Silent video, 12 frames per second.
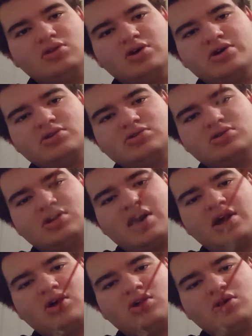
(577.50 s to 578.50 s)
this
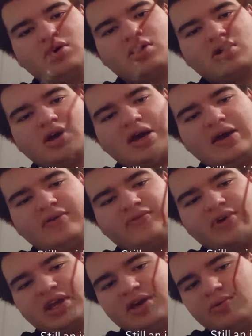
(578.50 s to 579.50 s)
style hook. I
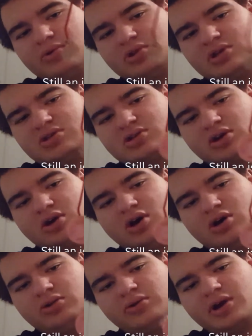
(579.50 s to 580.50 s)
forget what these are
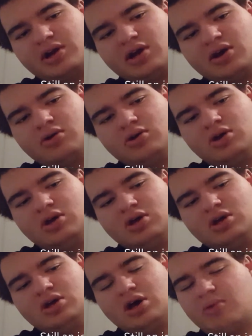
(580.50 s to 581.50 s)
called right now.
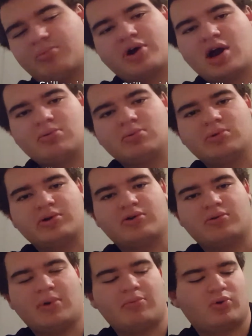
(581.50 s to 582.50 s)
I'll probably
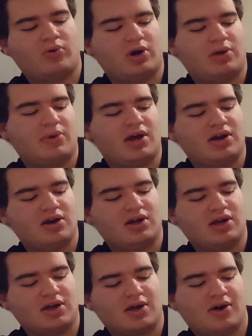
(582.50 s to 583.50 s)
remember when I'm
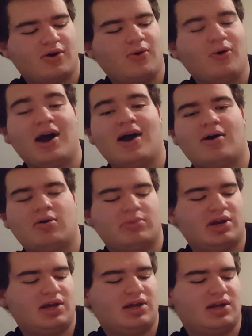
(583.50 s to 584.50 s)
editing and go, wow,
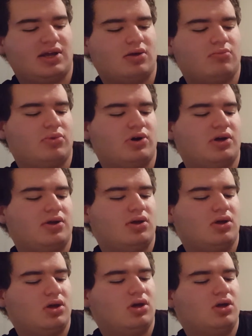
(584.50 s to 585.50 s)
I'm an idiot, but
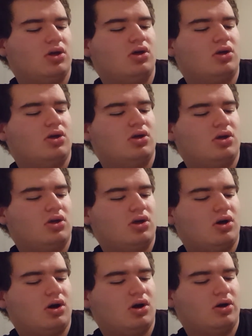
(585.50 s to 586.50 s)

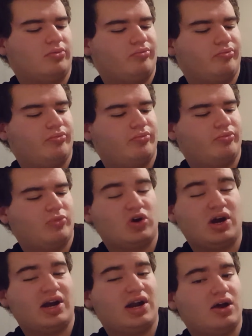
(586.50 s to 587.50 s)

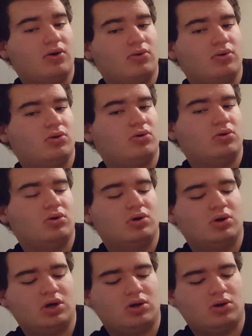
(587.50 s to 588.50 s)
right now
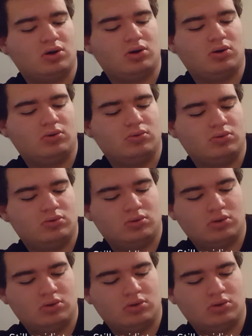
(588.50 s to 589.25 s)
I don't know,